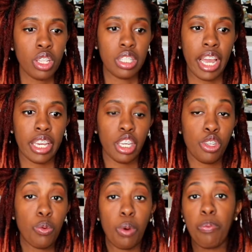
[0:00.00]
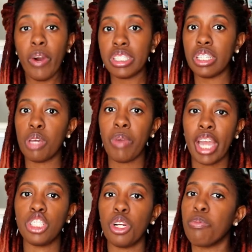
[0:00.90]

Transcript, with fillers: like you report to them as your